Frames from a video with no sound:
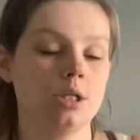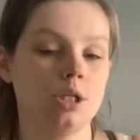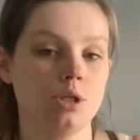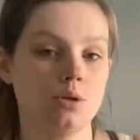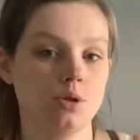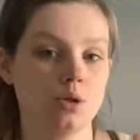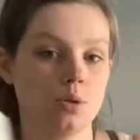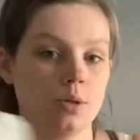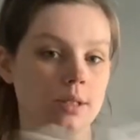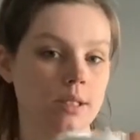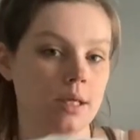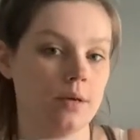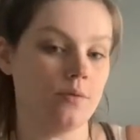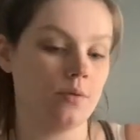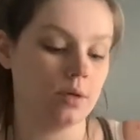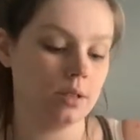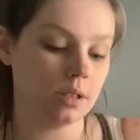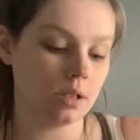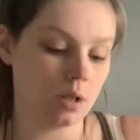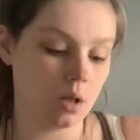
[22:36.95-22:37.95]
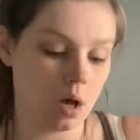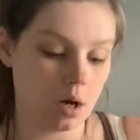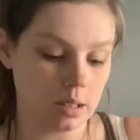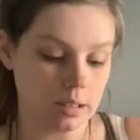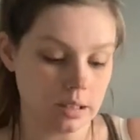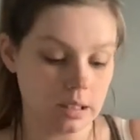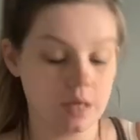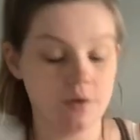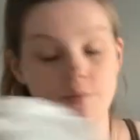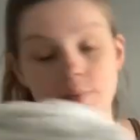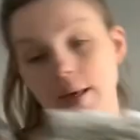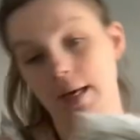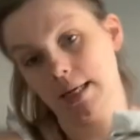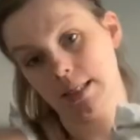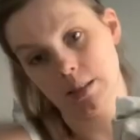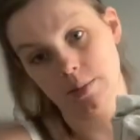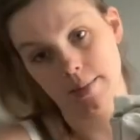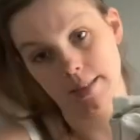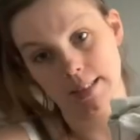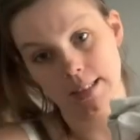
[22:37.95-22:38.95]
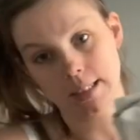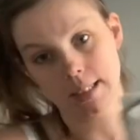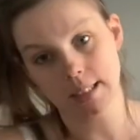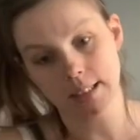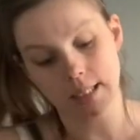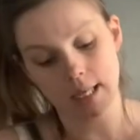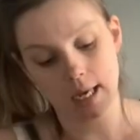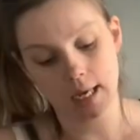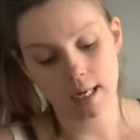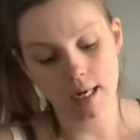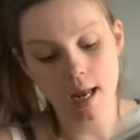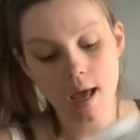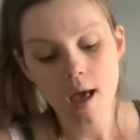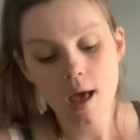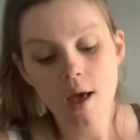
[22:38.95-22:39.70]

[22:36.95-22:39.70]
2 short sleeve, 1 long sleeve because of my season.